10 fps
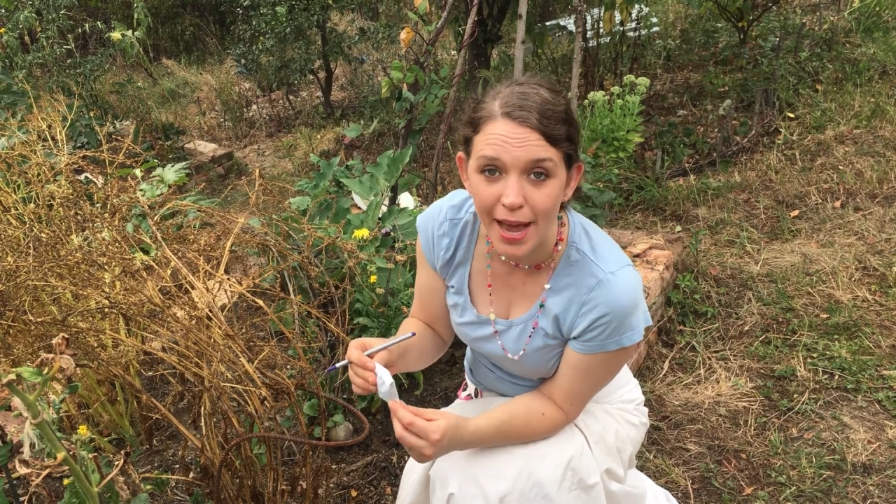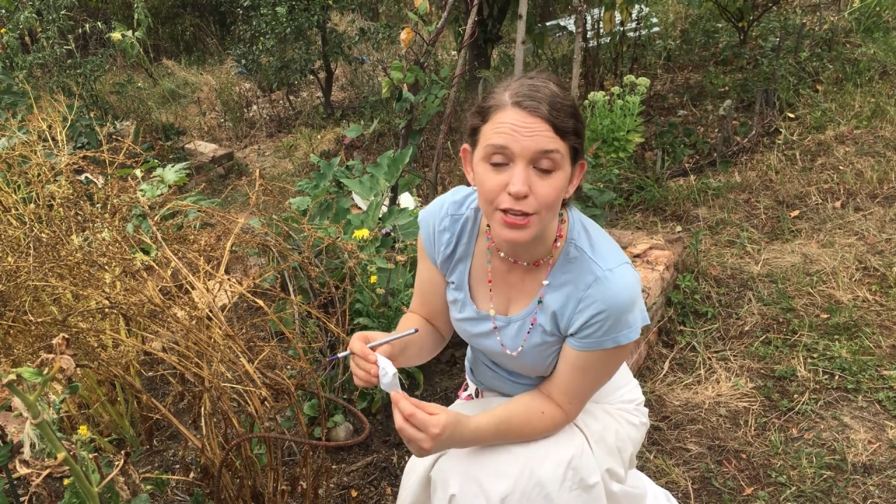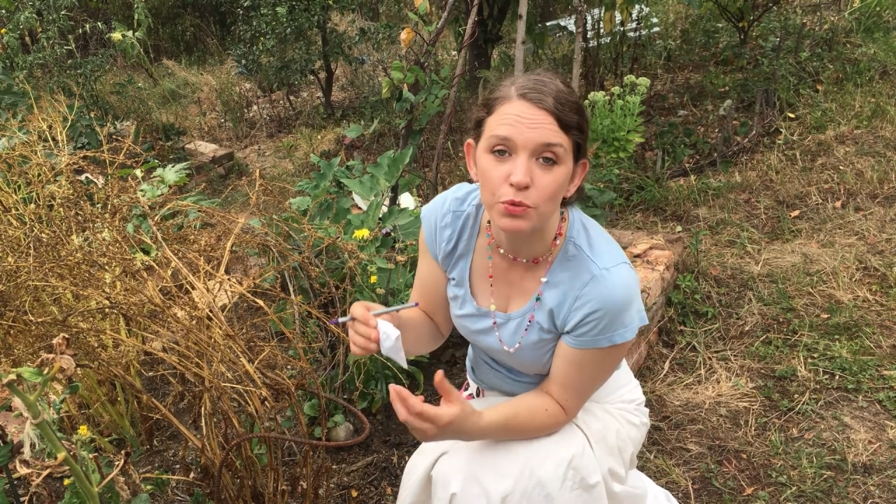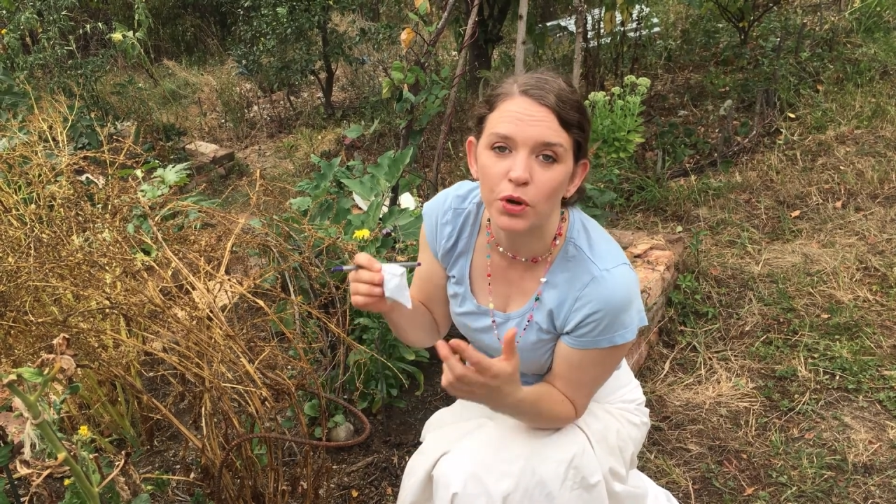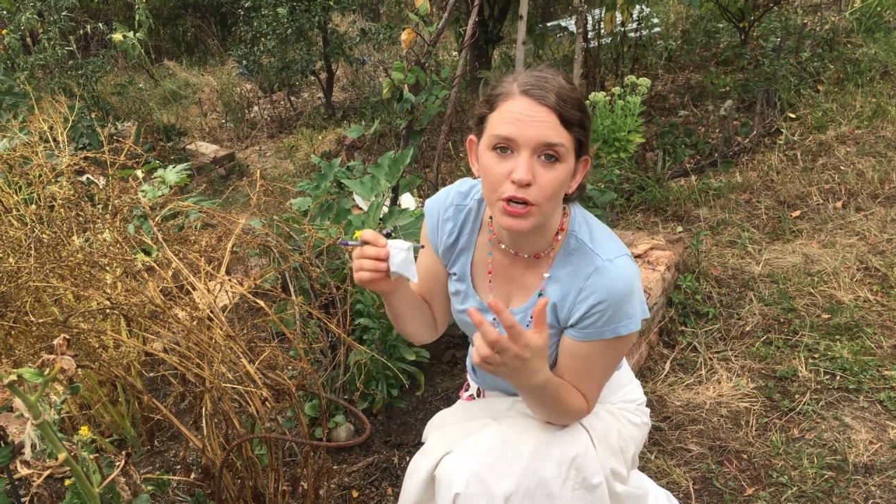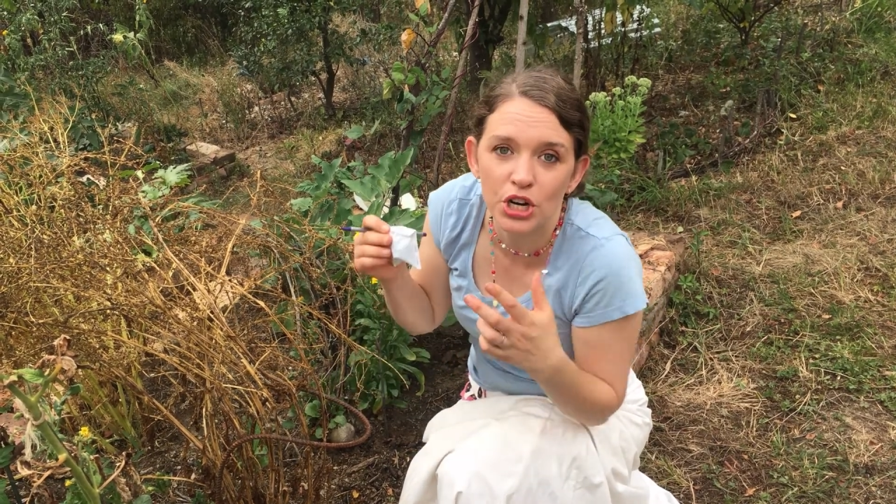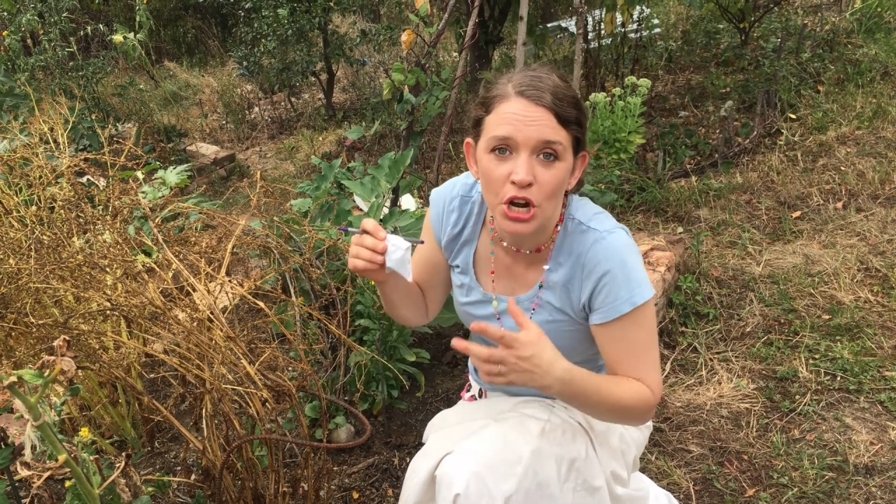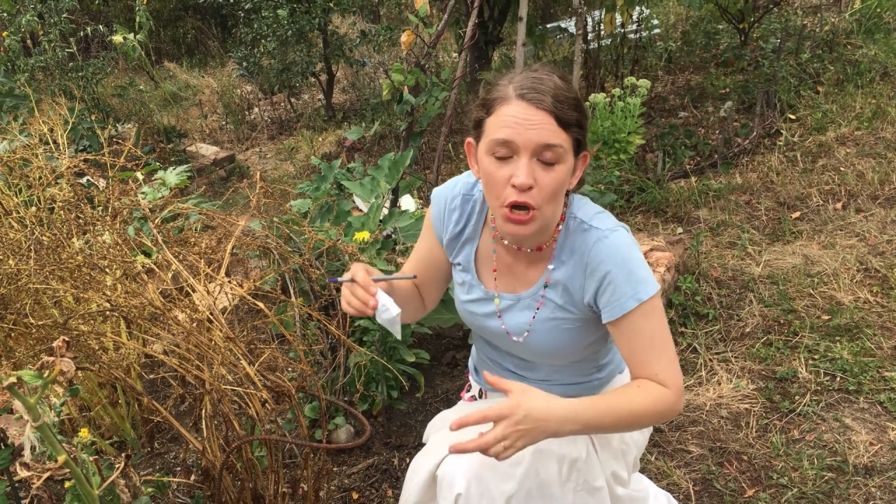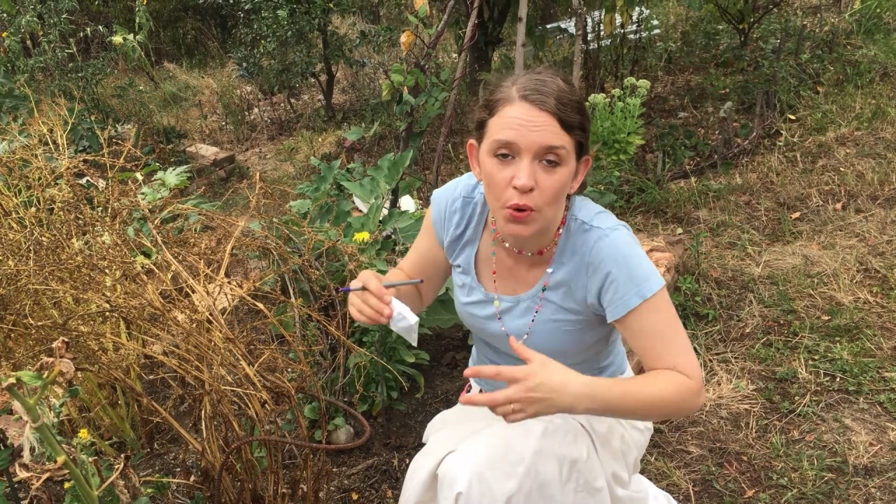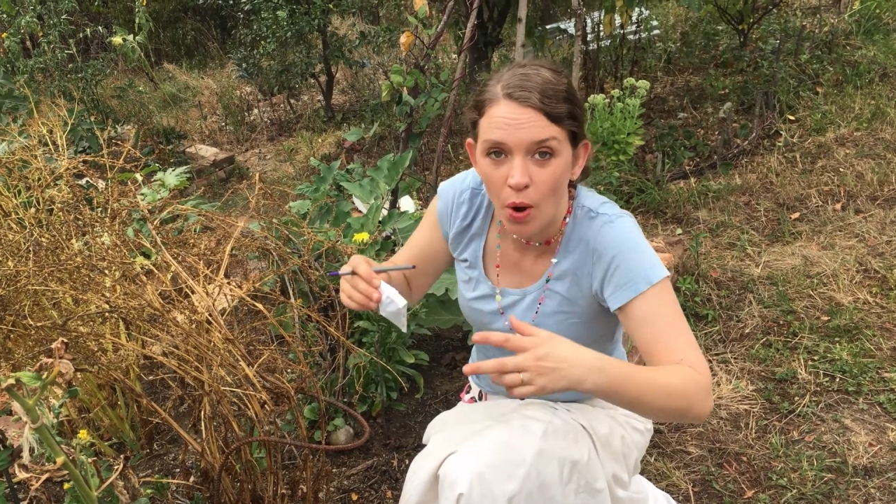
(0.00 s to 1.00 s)
and you want to
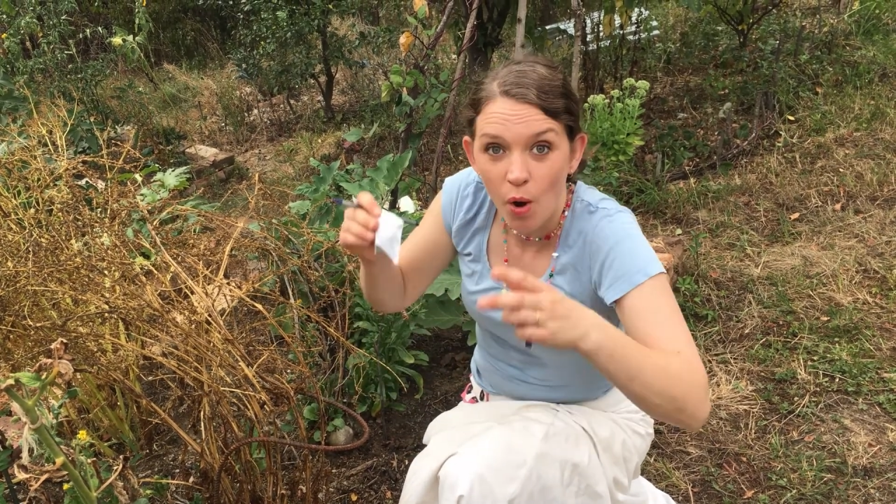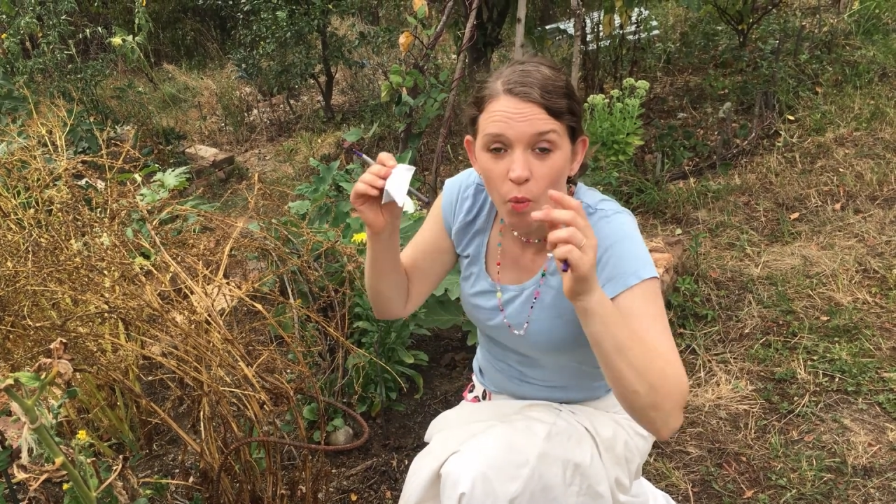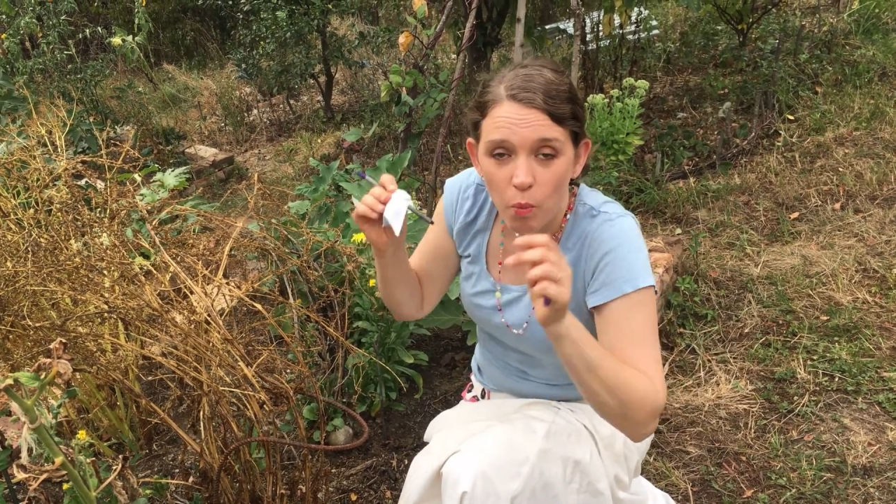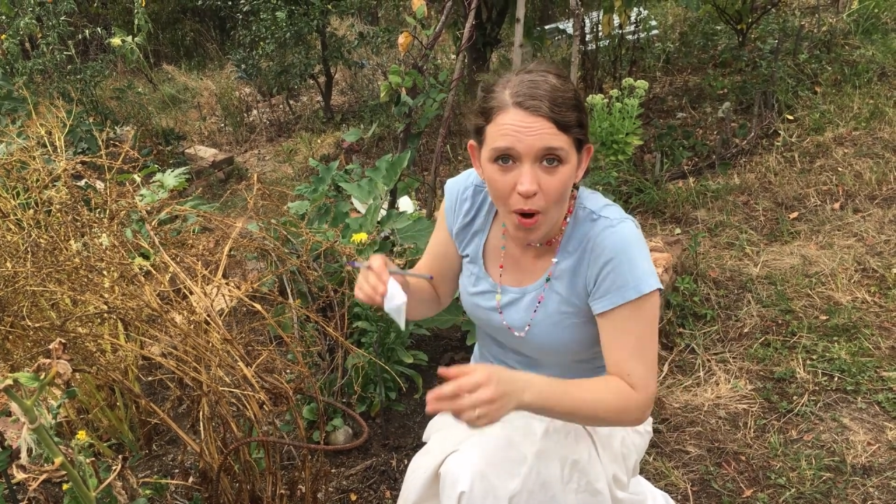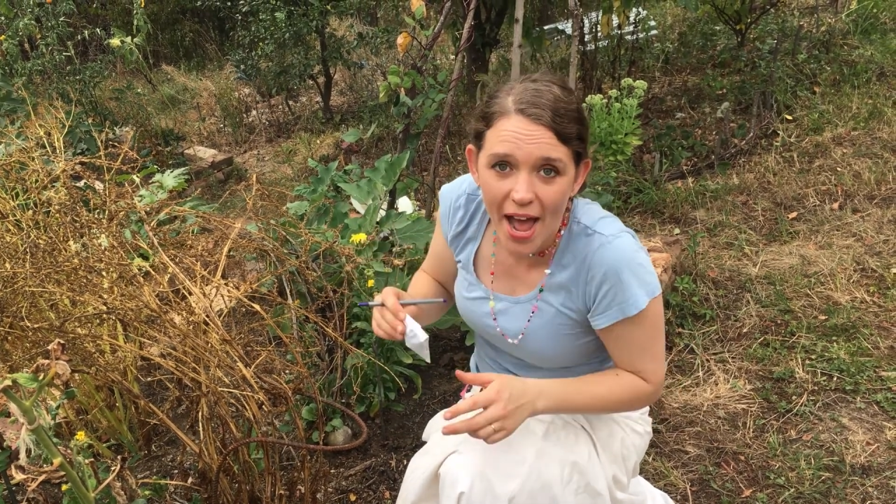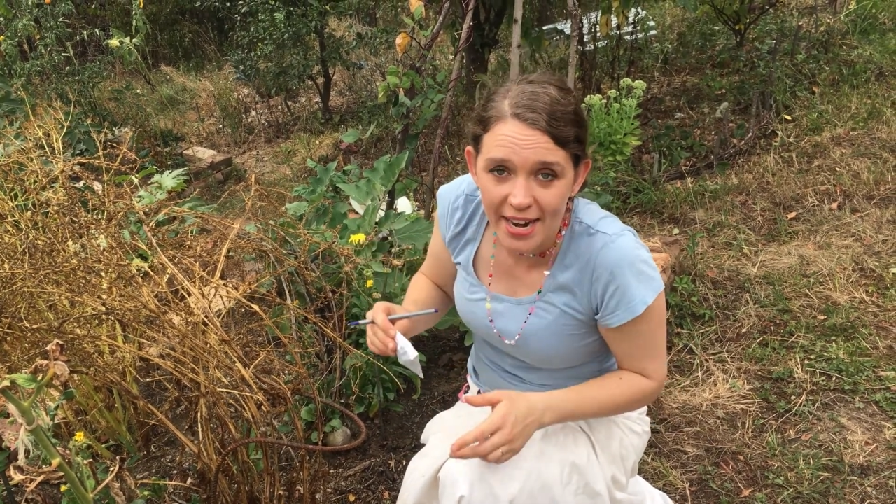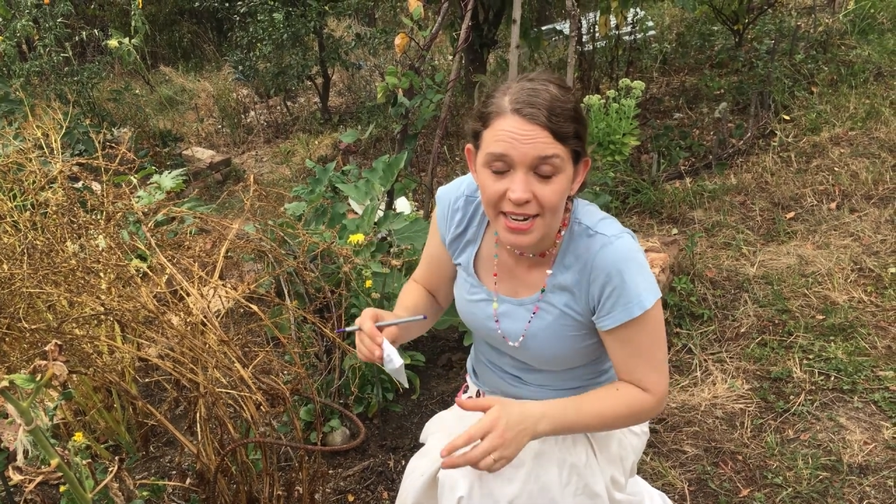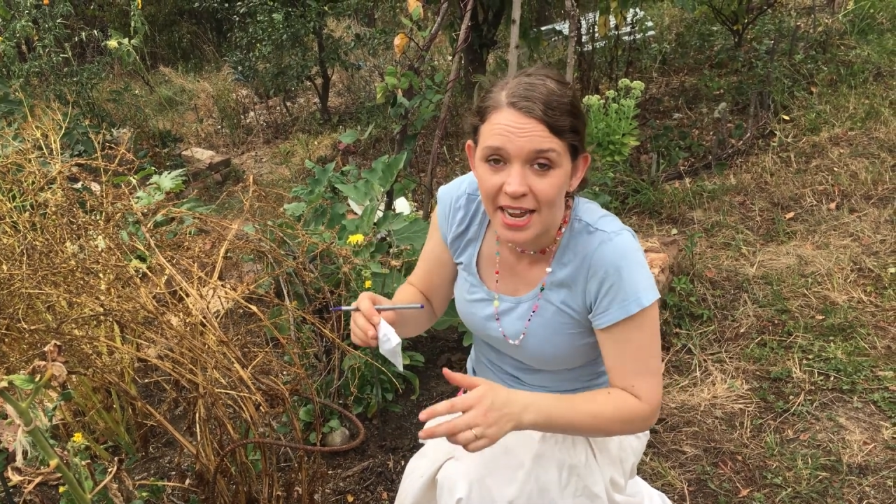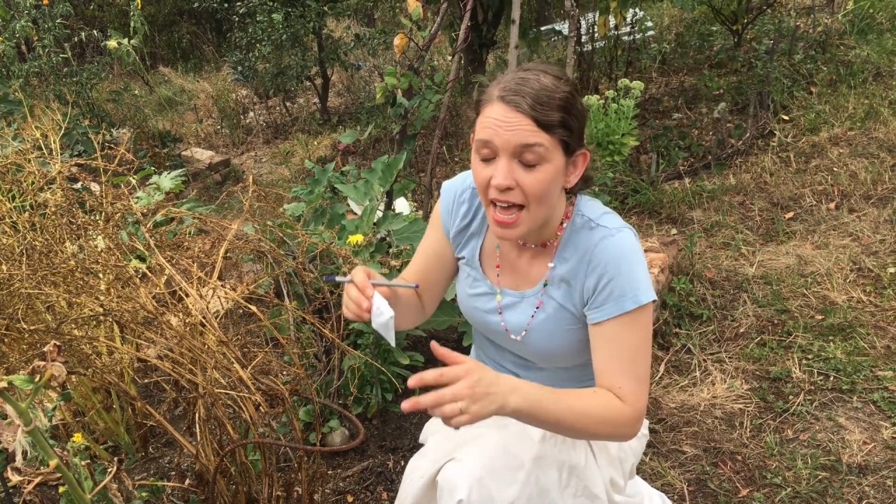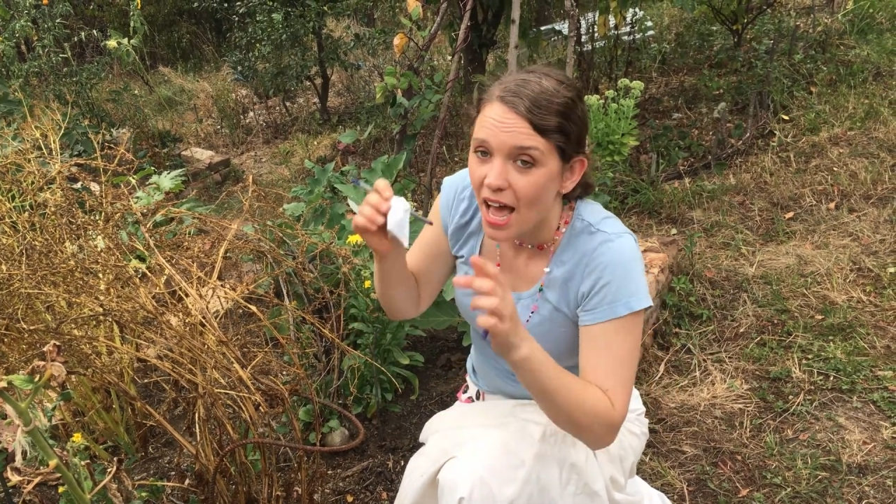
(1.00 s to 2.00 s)
know
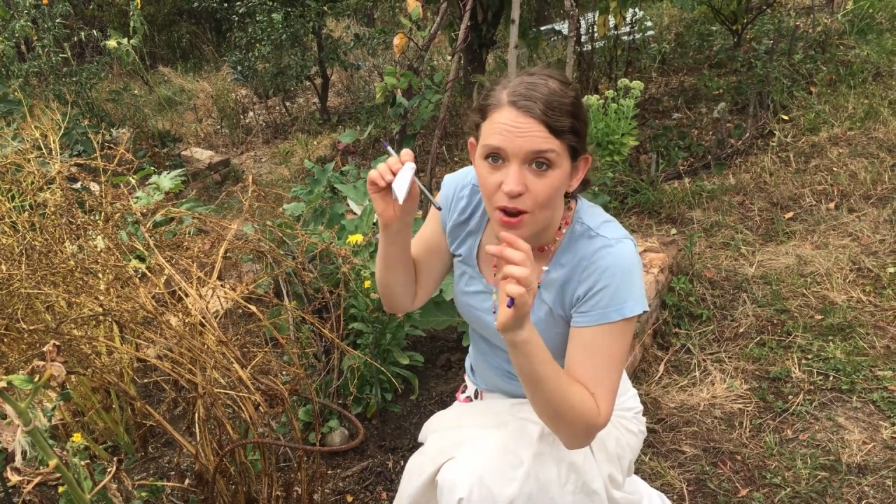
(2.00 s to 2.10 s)
when